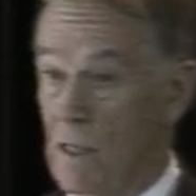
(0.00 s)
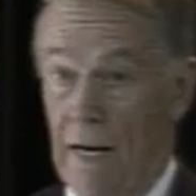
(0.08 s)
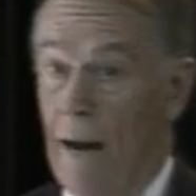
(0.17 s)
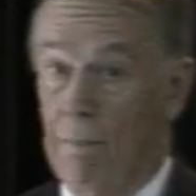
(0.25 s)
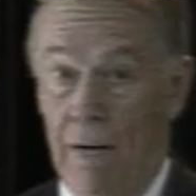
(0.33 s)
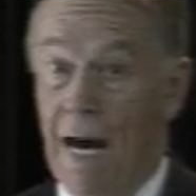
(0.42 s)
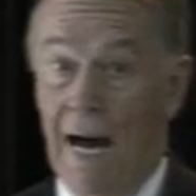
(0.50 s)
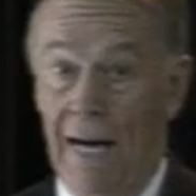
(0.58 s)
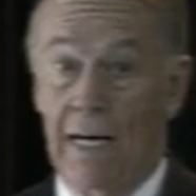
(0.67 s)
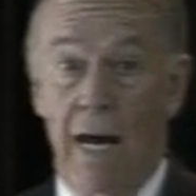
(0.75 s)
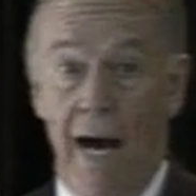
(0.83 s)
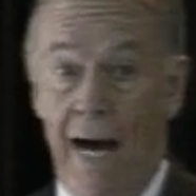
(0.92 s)
and I'm not,
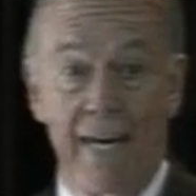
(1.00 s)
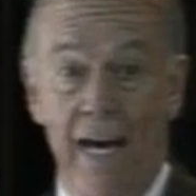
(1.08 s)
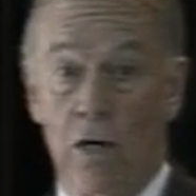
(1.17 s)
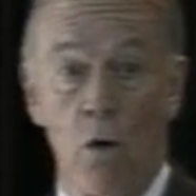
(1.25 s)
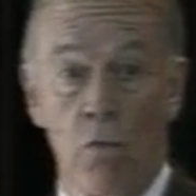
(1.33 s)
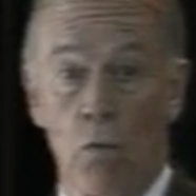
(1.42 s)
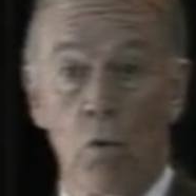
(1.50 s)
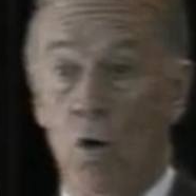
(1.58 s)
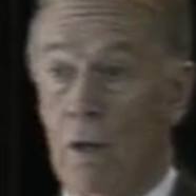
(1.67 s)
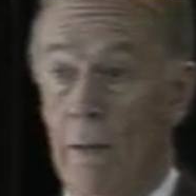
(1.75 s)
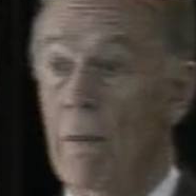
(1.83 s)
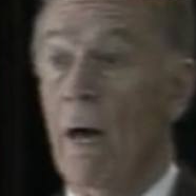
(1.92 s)
I can't
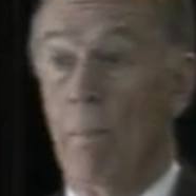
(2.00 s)
overrule him,